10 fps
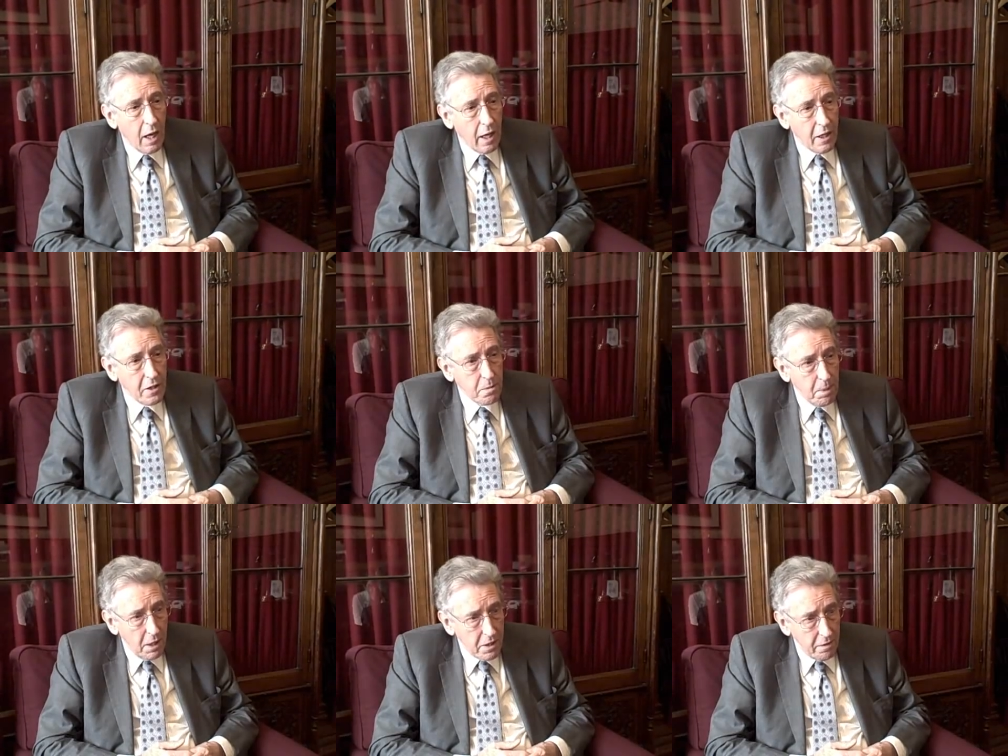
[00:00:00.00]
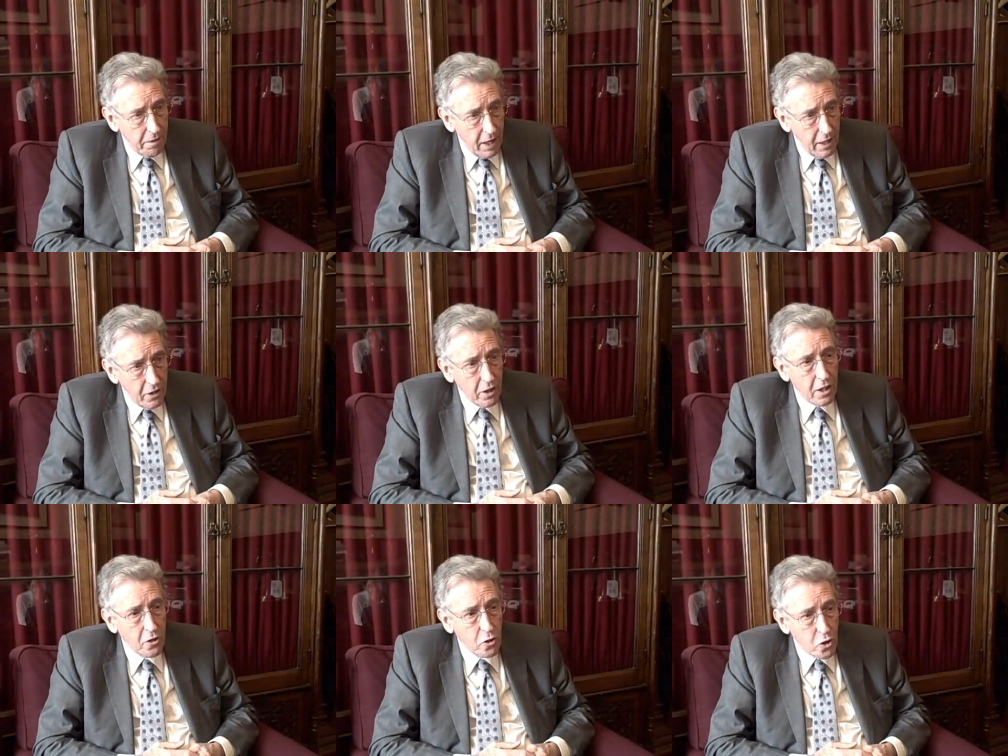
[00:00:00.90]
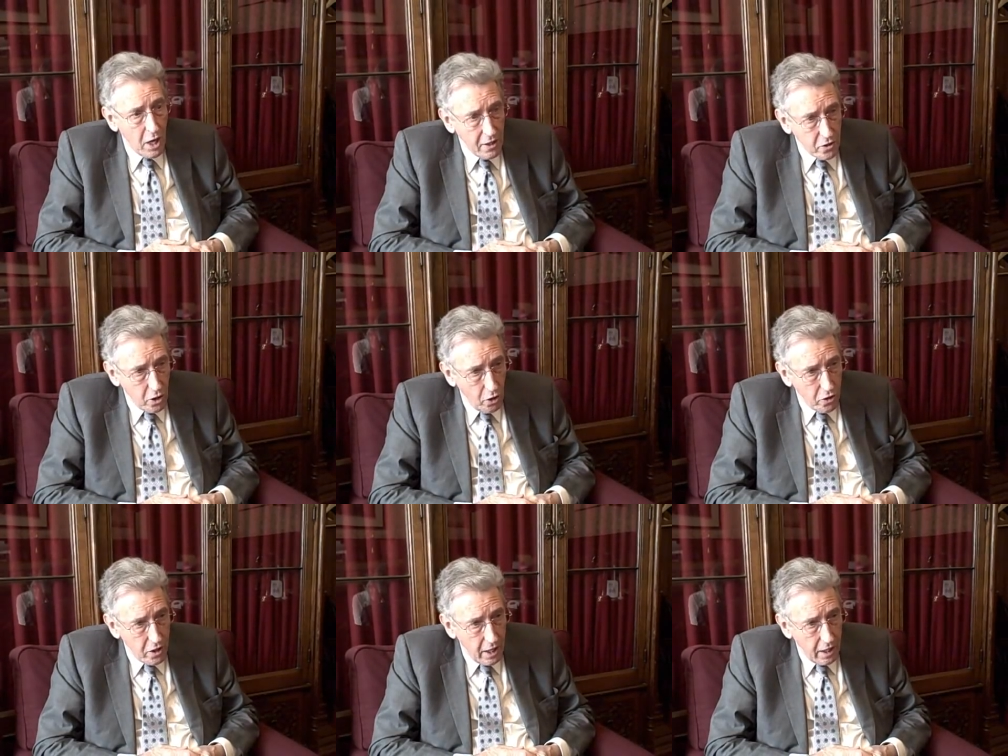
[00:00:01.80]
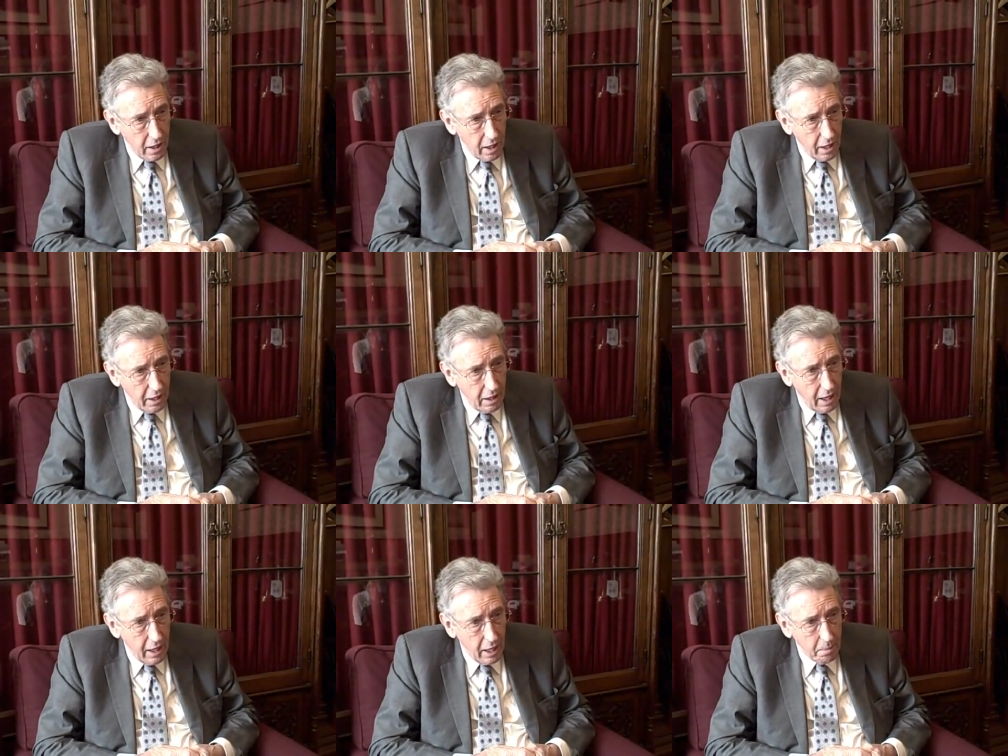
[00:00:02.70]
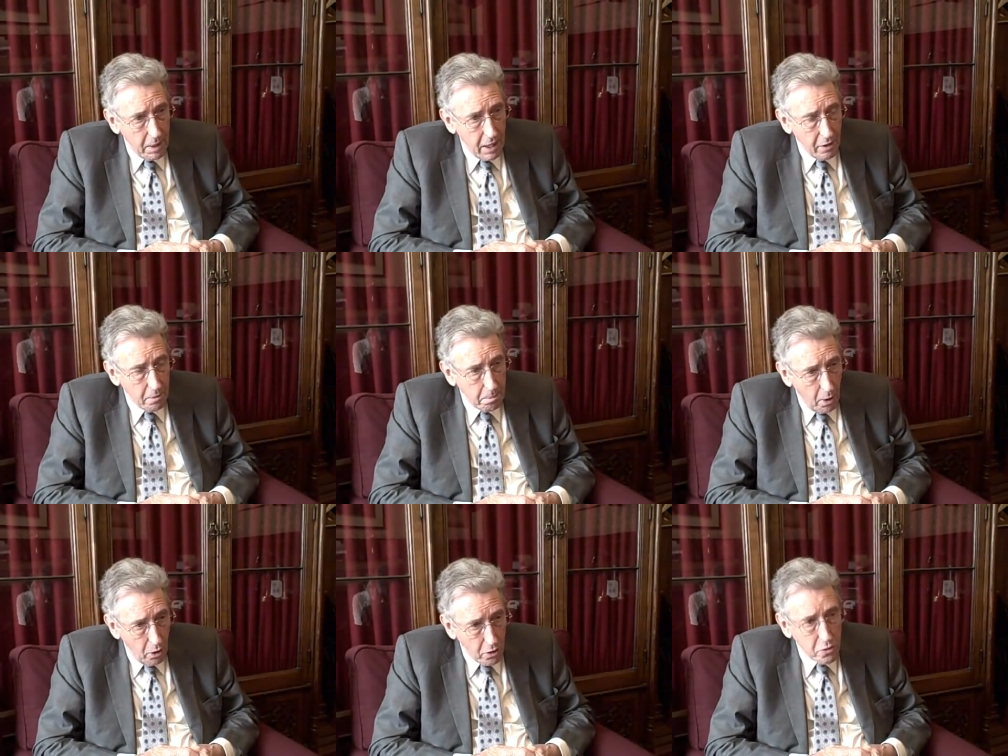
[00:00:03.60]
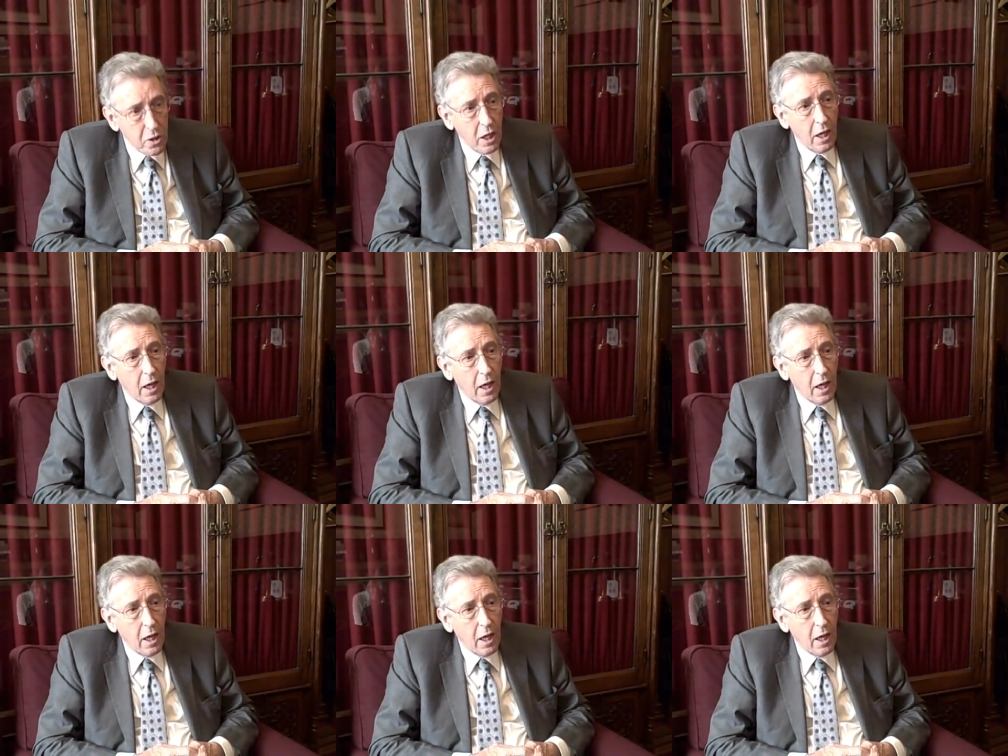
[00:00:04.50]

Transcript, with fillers: Uh, it is multi-faith, it is transcontinental, and, unlike many other blocs.